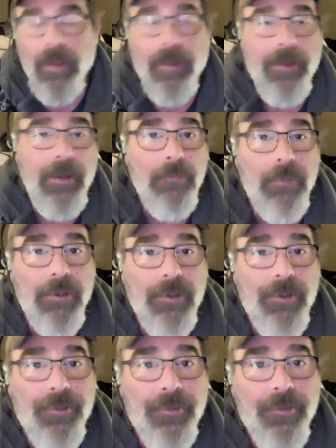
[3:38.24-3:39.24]
And I'm laying
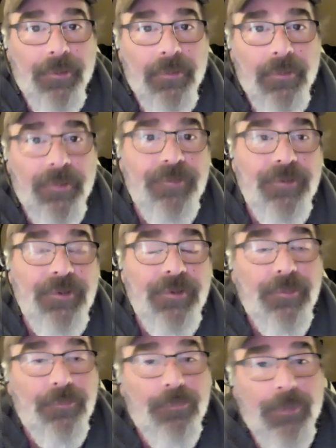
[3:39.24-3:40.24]
there listening
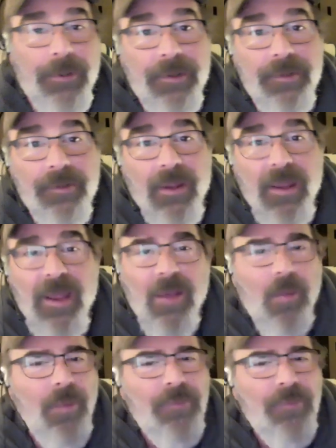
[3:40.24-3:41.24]
to the rain.
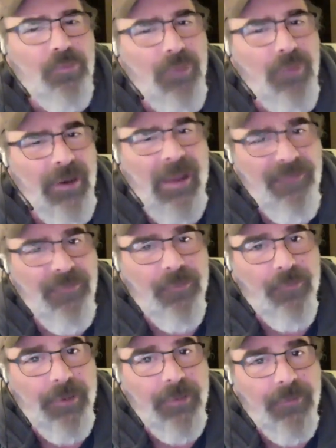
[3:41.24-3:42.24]
It wasn't heavy rain.